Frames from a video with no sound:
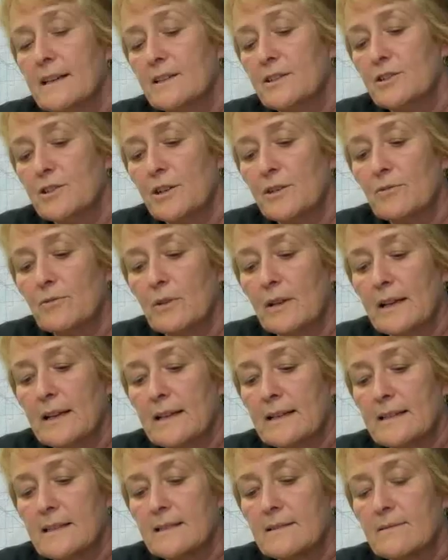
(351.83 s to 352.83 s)
generally
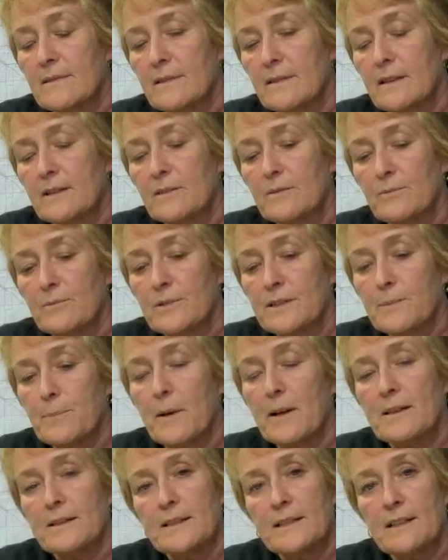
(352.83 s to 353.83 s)
is the
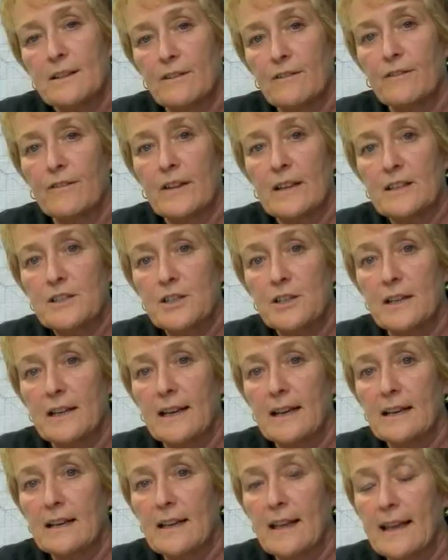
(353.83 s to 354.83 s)
response to intervention,
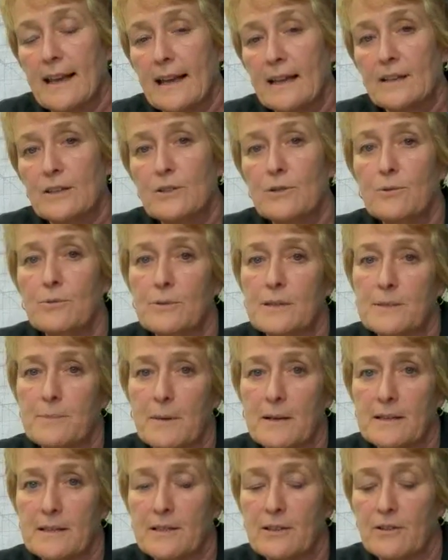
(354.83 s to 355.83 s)
and they can do
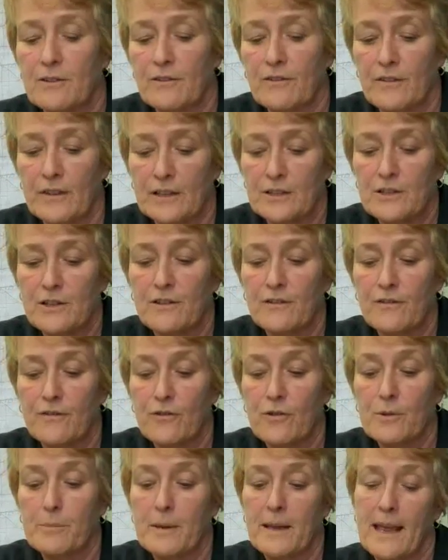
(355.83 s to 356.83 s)
response to intervention
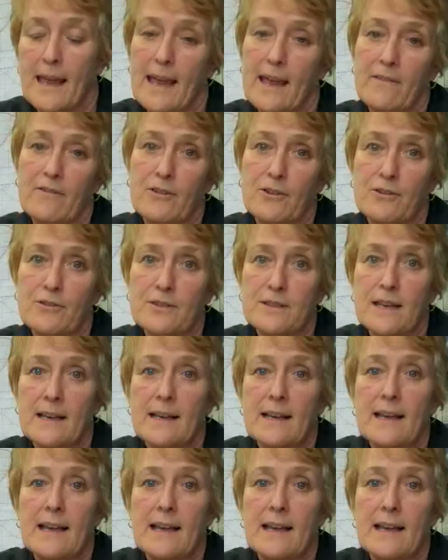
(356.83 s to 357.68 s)
for behaviors